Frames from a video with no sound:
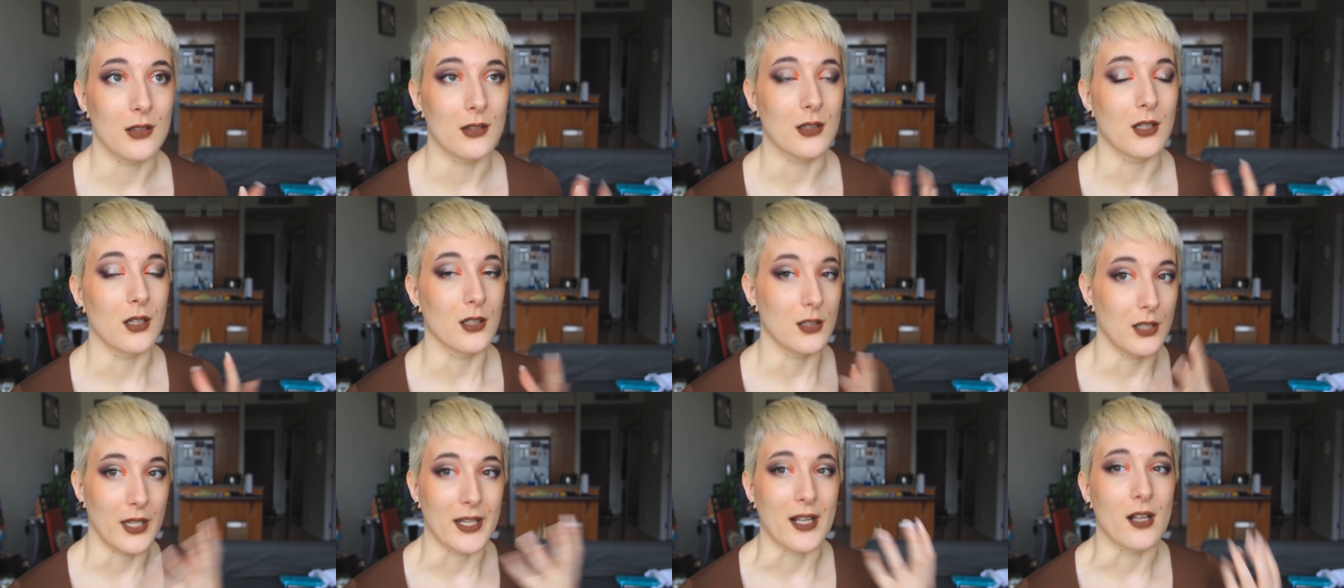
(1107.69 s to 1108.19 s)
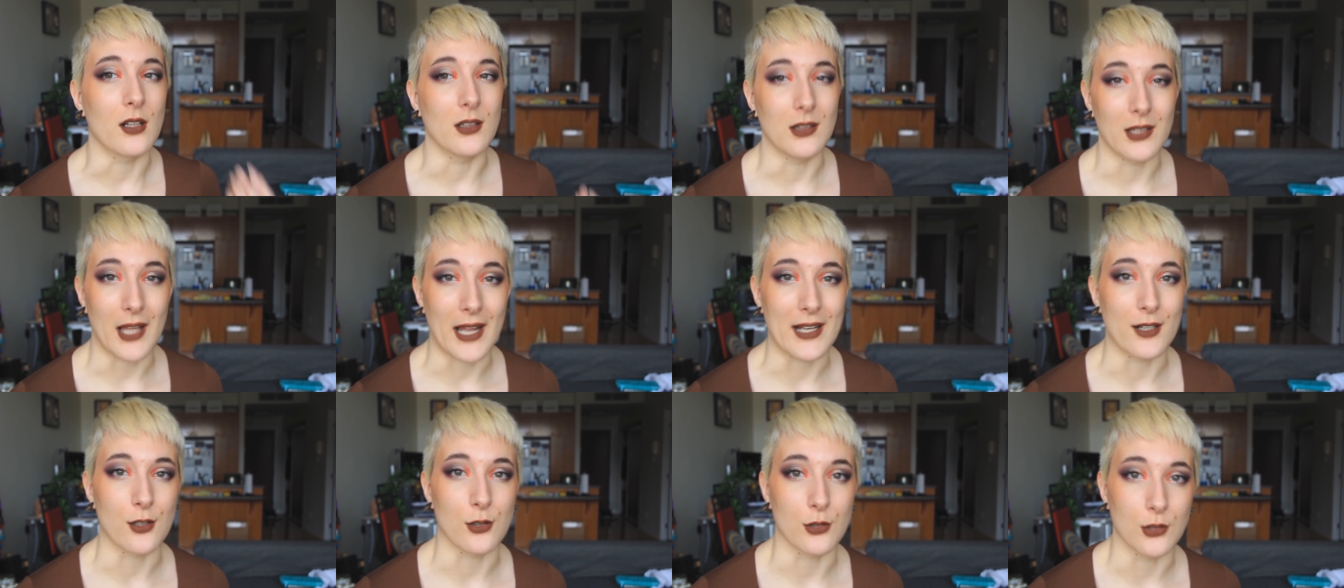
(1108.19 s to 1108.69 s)
a, like a
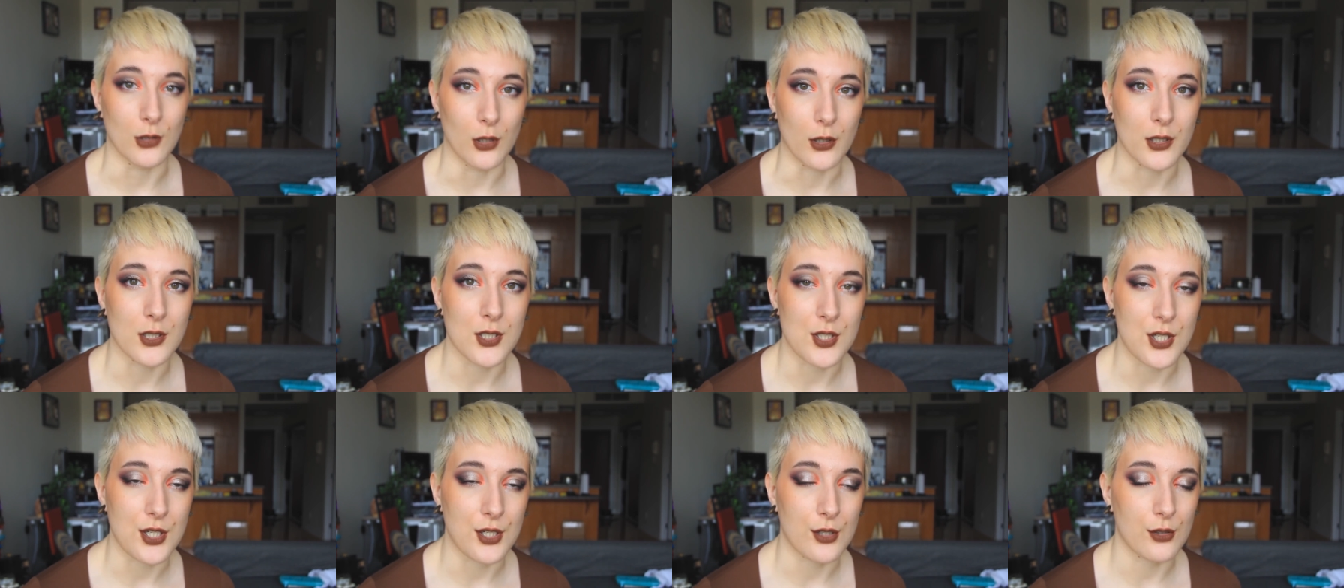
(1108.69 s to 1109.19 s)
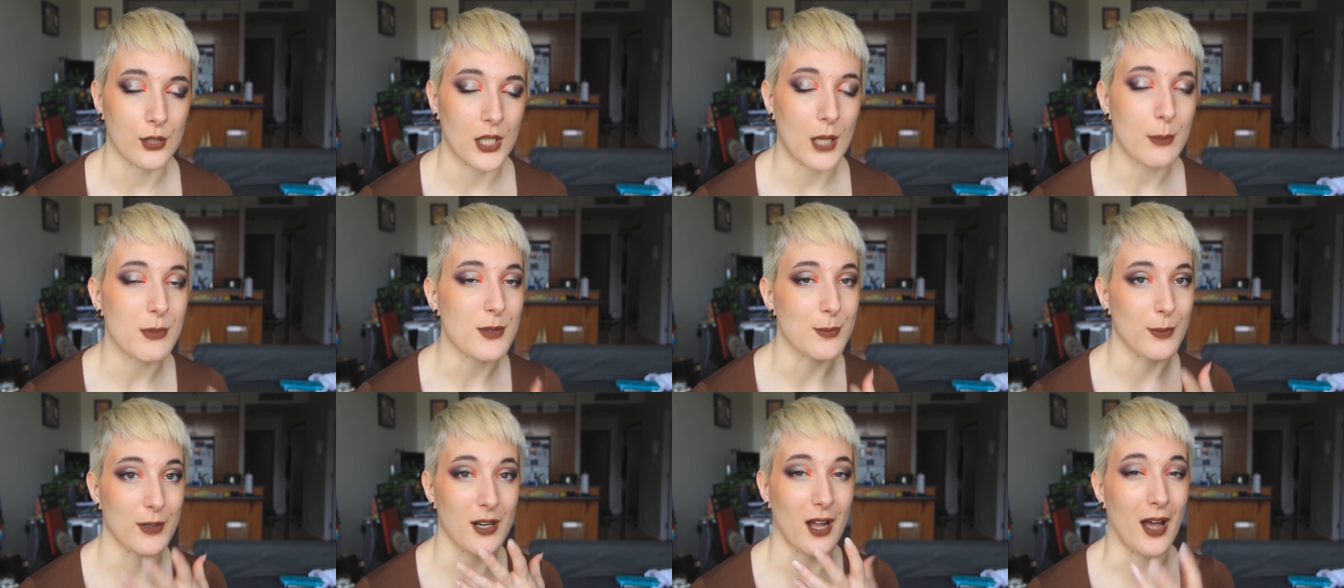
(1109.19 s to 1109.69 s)
lighter look to your
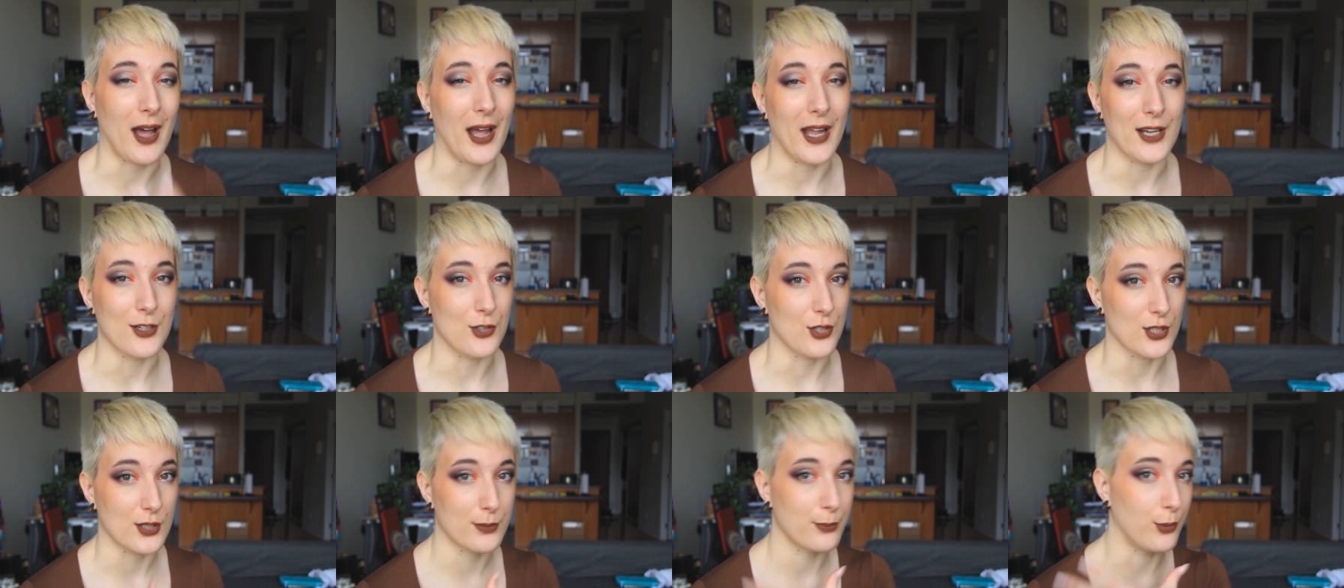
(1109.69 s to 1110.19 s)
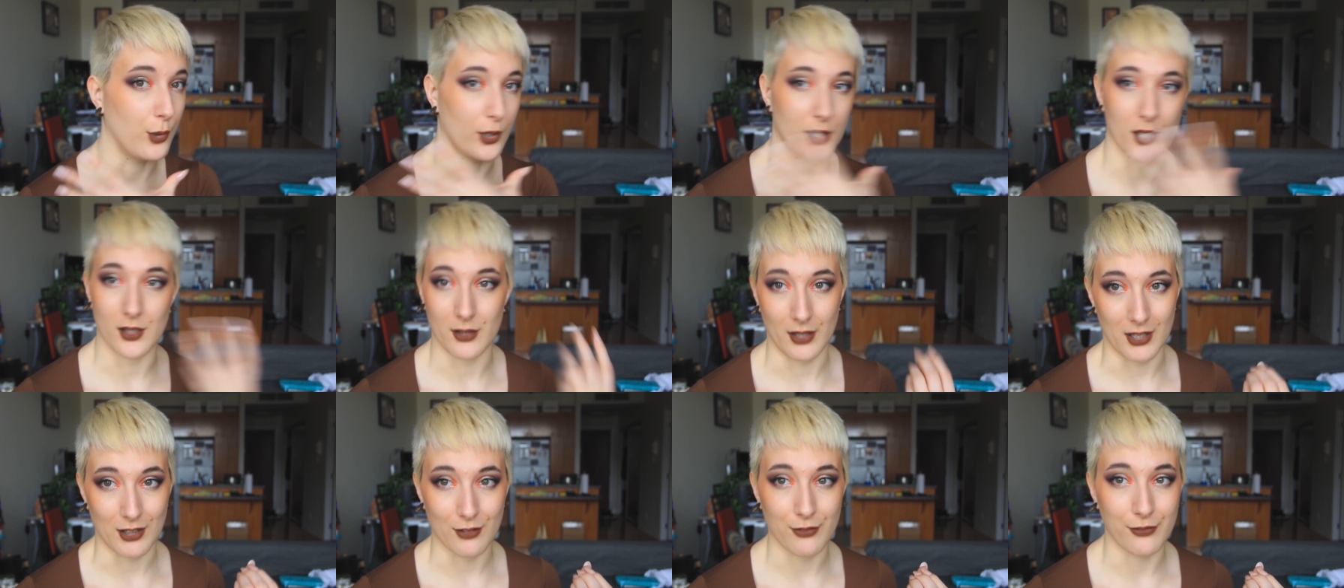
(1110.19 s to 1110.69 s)
lips, but I just put
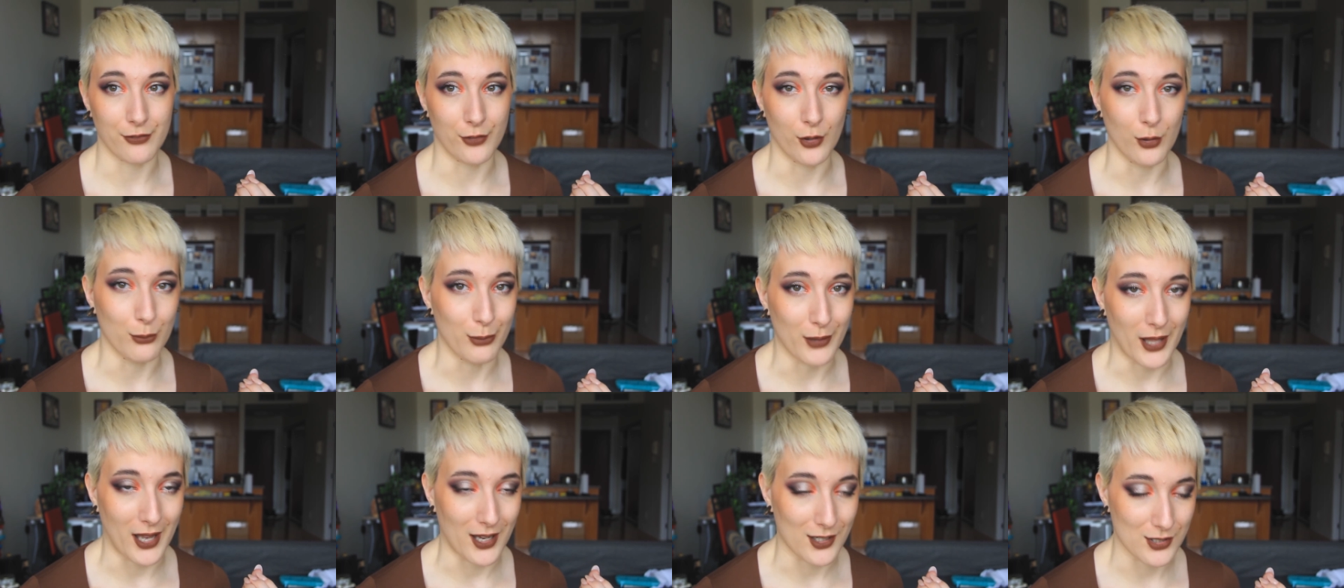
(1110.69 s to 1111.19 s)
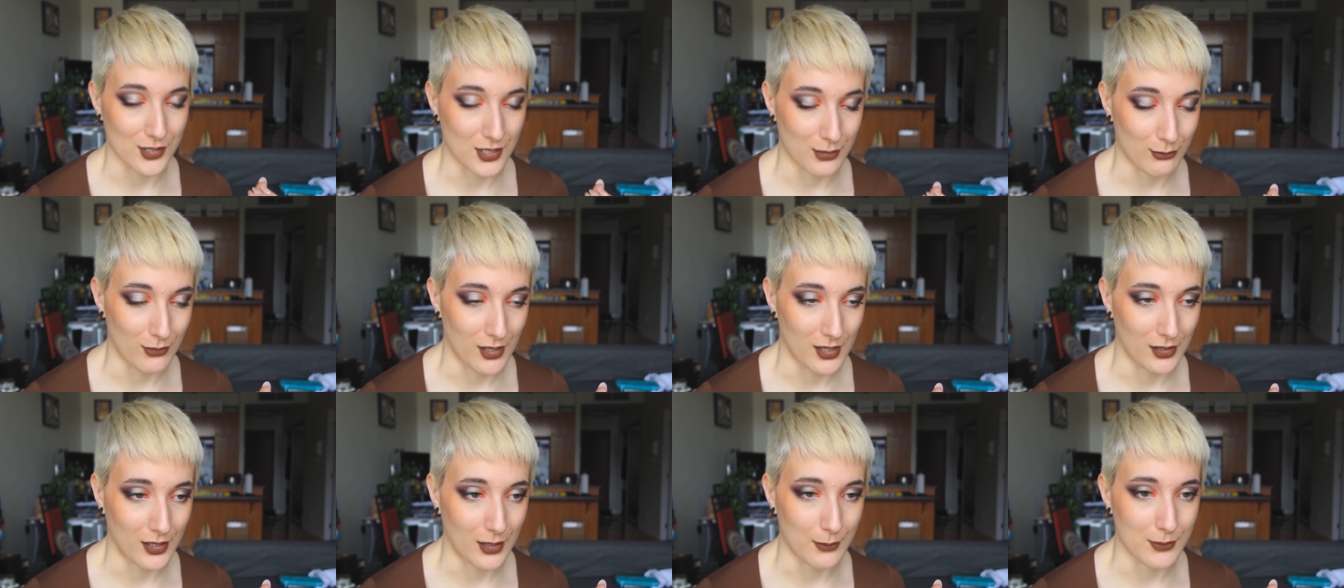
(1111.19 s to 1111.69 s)
it like full blast on
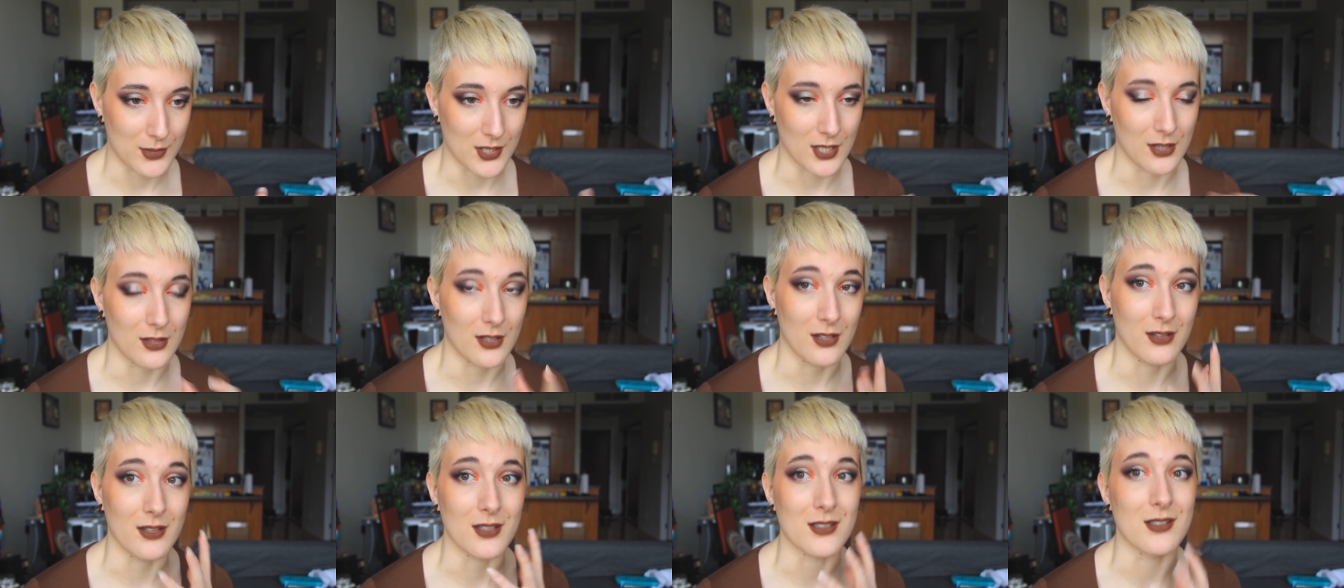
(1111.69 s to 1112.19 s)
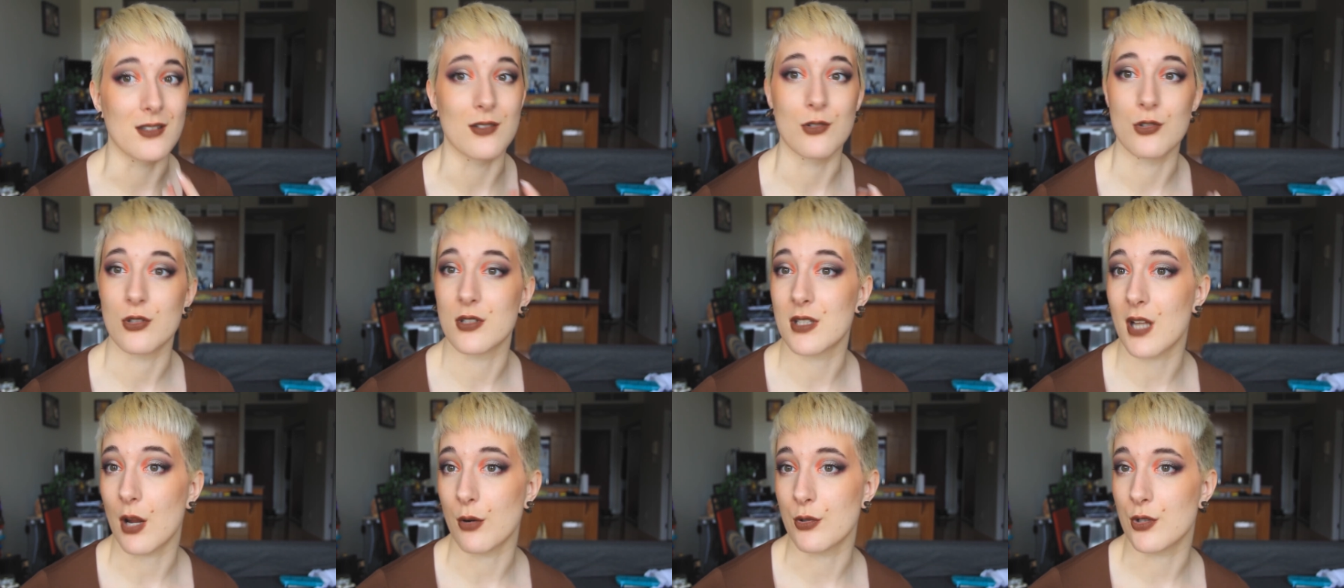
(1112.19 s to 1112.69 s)
my lips and then this is
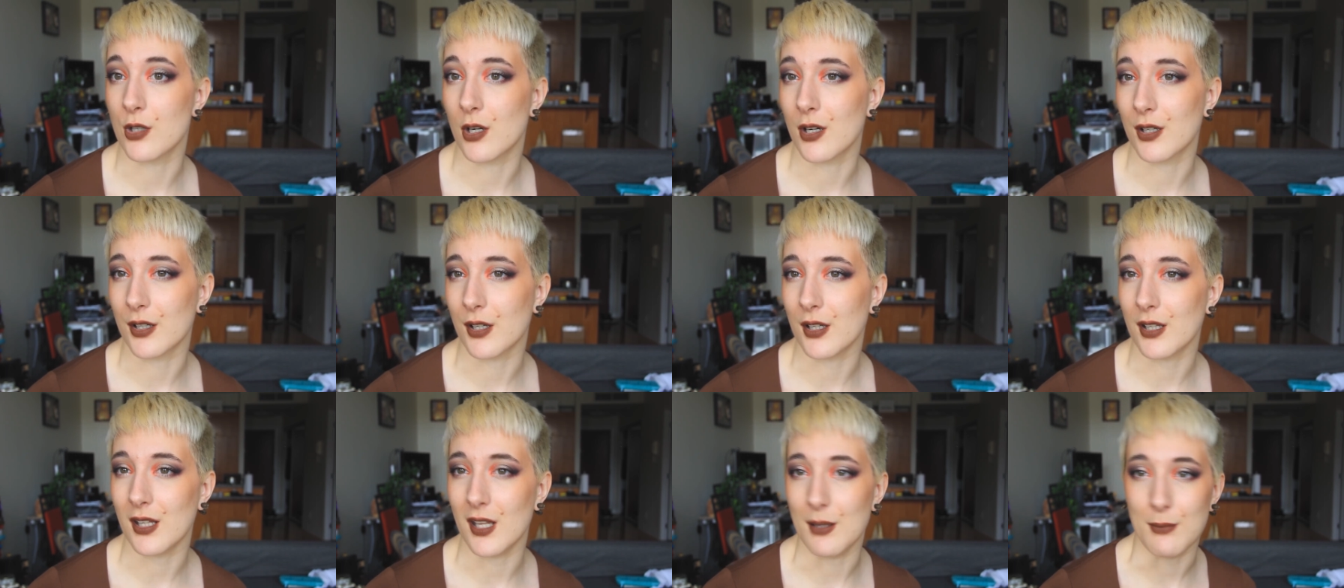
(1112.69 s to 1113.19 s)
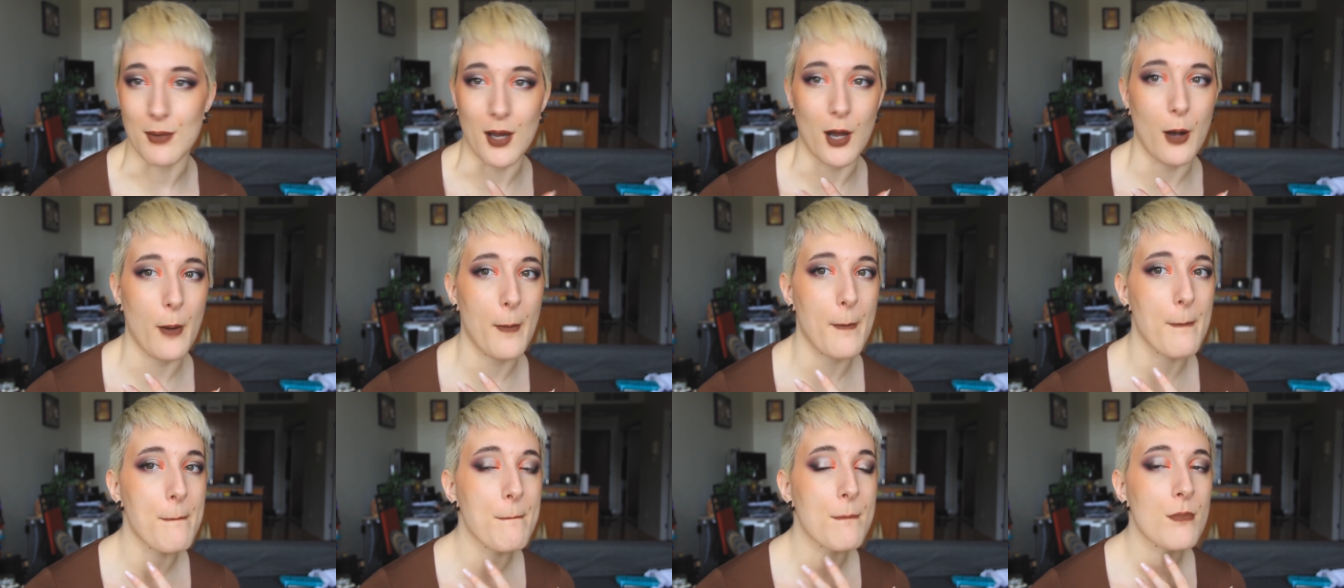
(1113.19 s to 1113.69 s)
just how dark it came
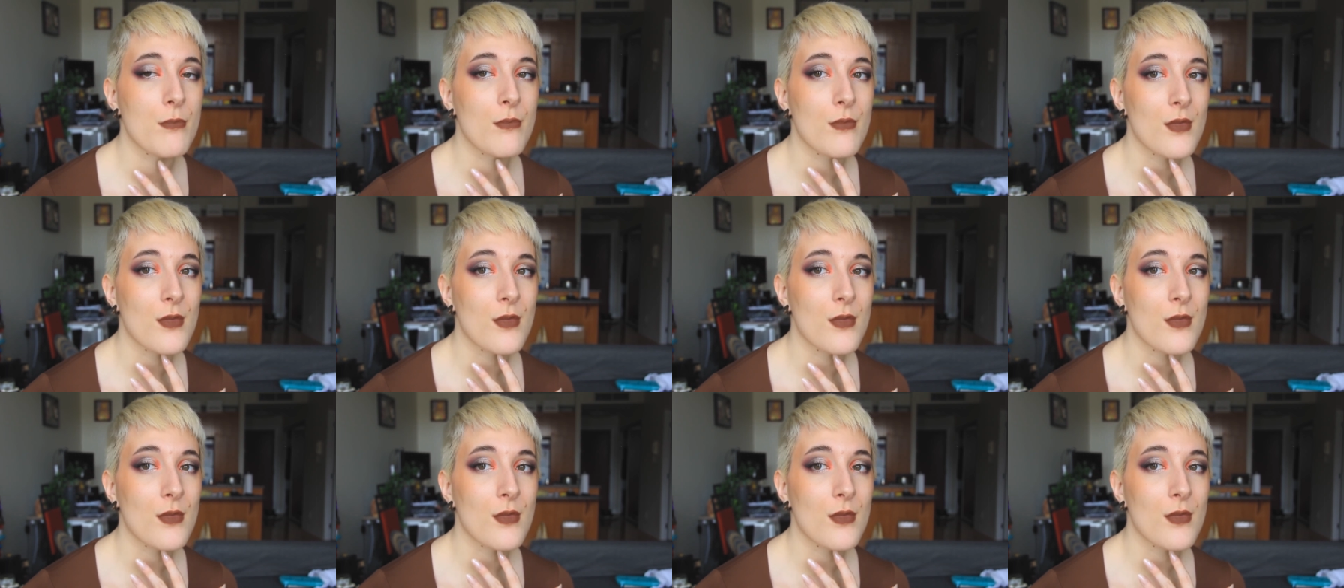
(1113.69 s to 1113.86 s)
out.